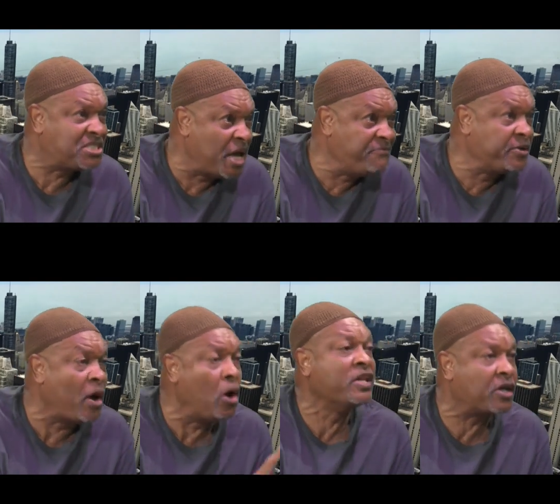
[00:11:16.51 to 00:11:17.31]
slavery. The
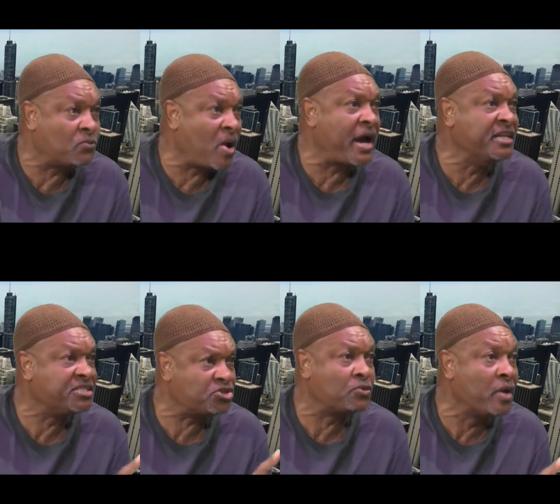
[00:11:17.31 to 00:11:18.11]
Holy Quran
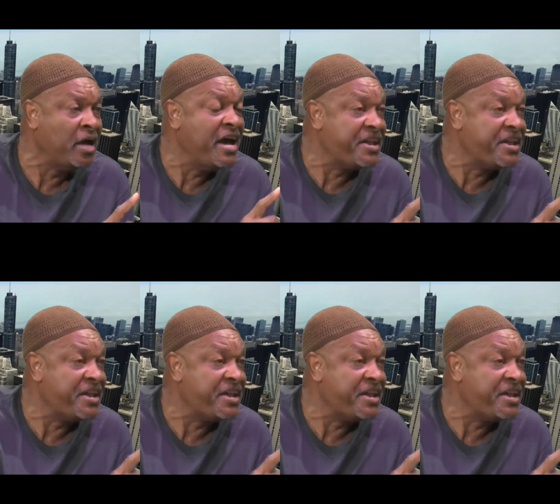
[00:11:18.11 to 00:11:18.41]
in Surah